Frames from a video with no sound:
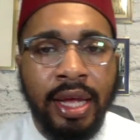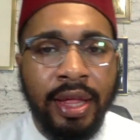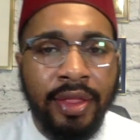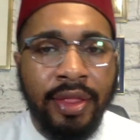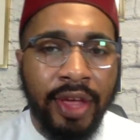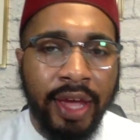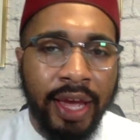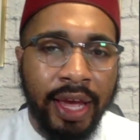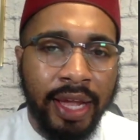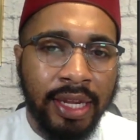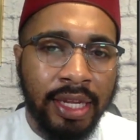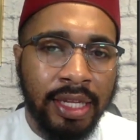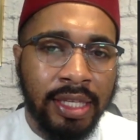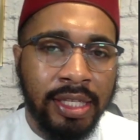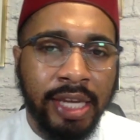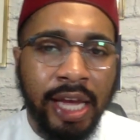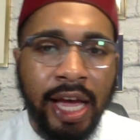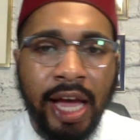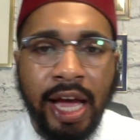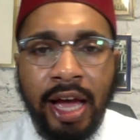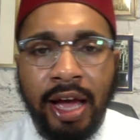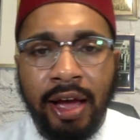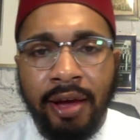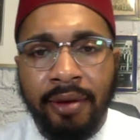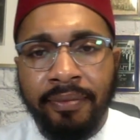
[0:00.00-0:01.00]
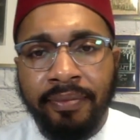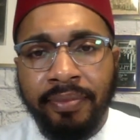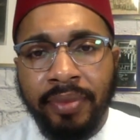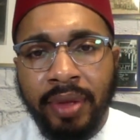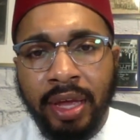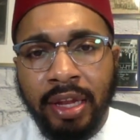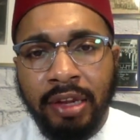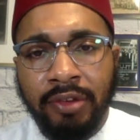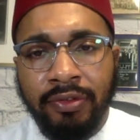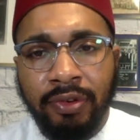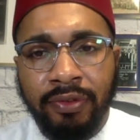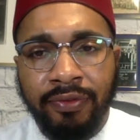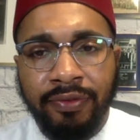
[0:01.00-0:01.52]
the end of time
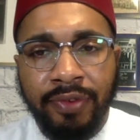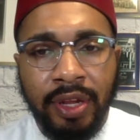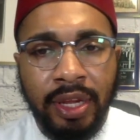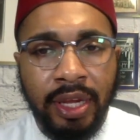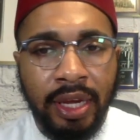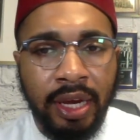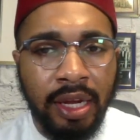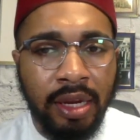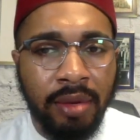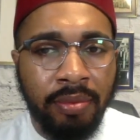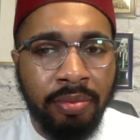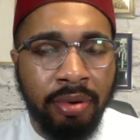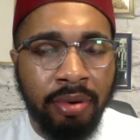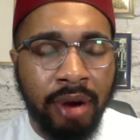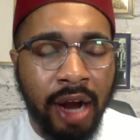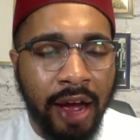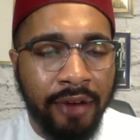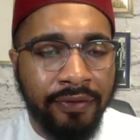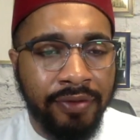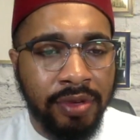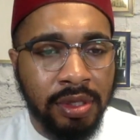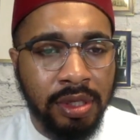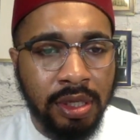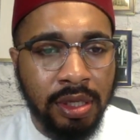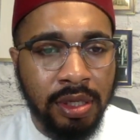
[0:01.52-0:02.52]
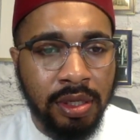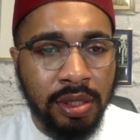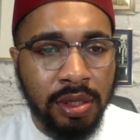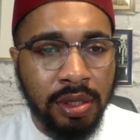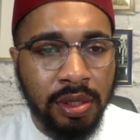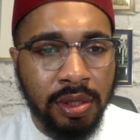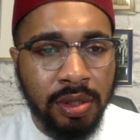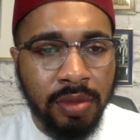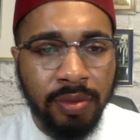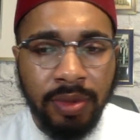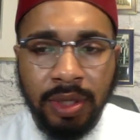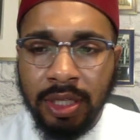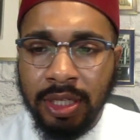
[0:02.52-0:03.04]
and the fulfilling of the prophecies.
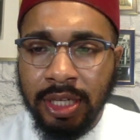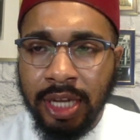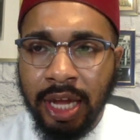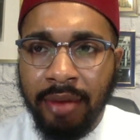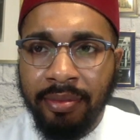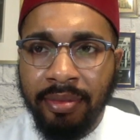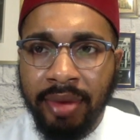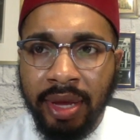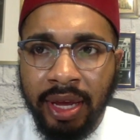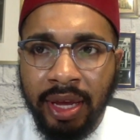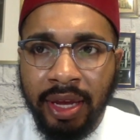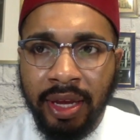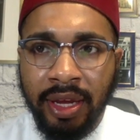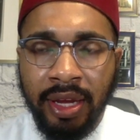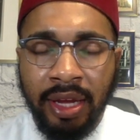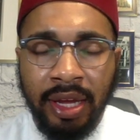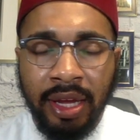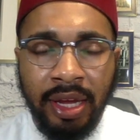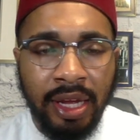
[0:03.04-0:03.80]
So what does that mean?